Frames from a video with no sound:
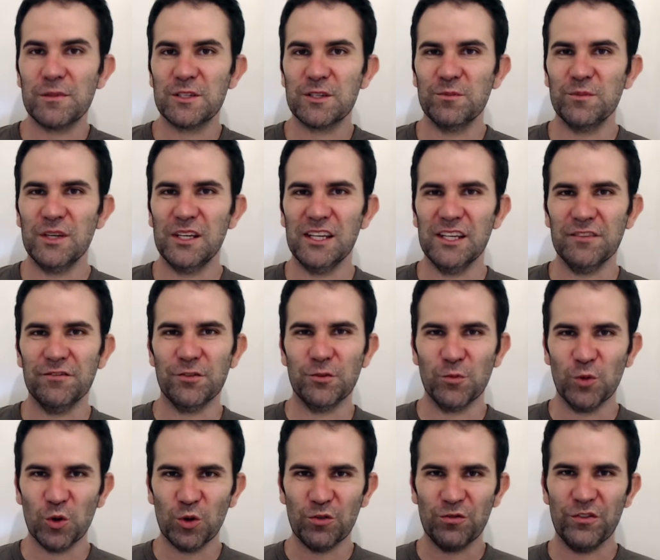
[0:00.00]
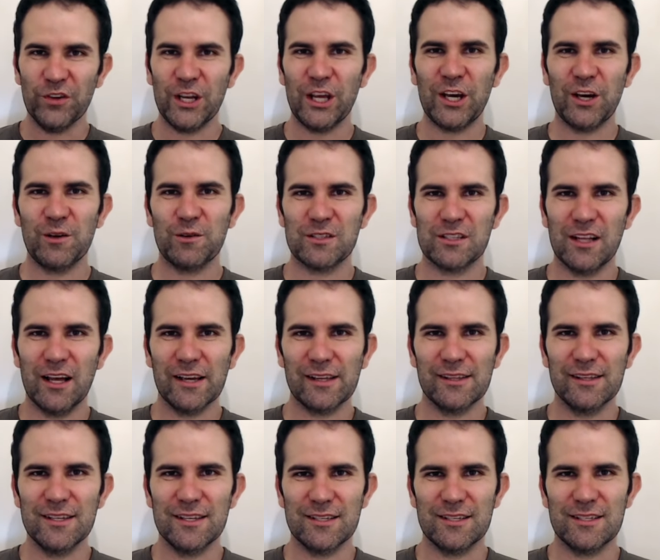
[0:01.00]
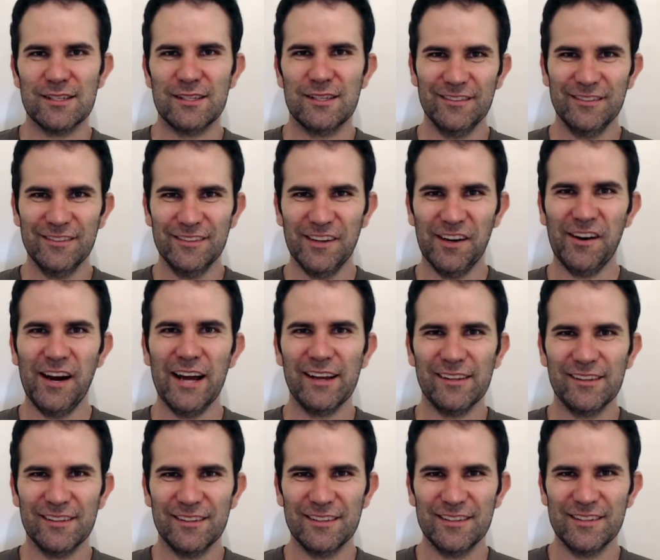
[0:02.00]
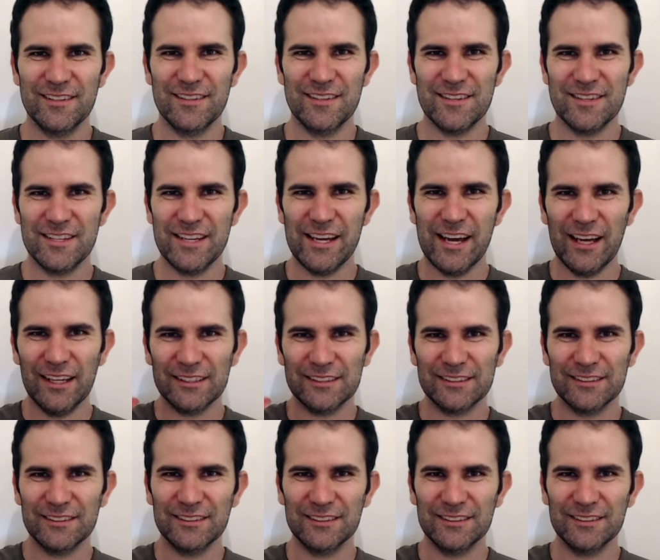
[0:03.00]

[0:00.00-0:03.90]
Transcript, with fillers: to me for more videos like this. Alright, see ya!